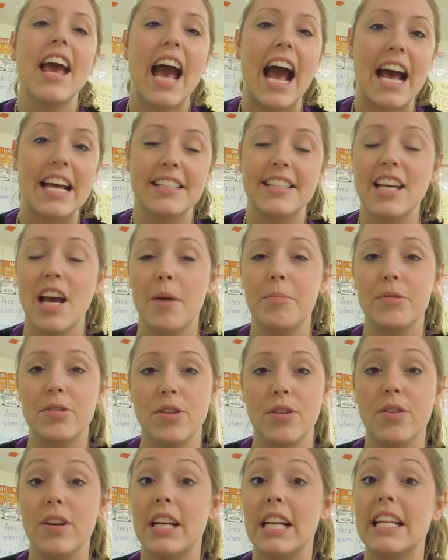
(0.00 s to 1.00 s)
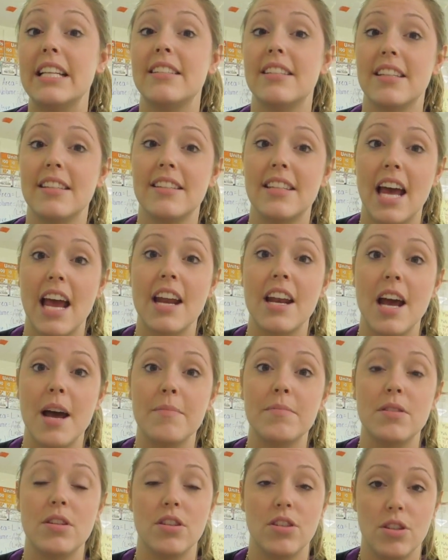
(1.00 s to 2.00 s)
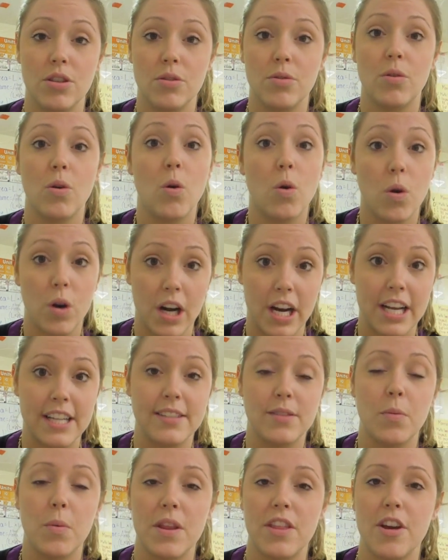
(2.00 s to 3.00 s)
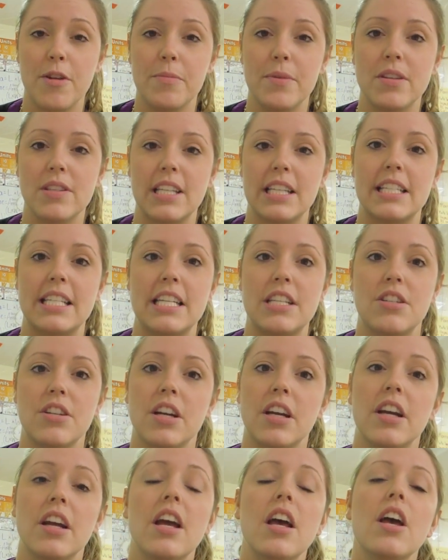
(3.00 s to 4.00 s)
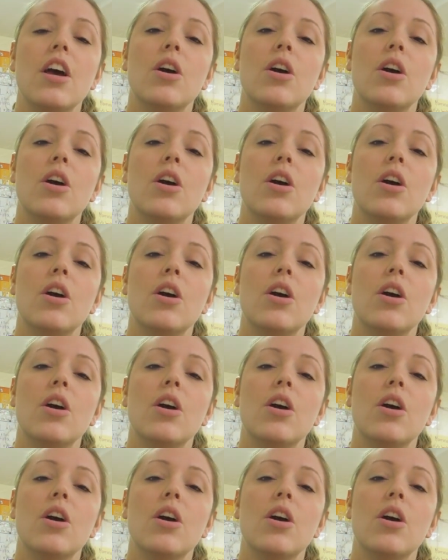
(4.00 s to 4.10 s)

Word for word: has the opportunity to sign up to do chorus with our music teacher.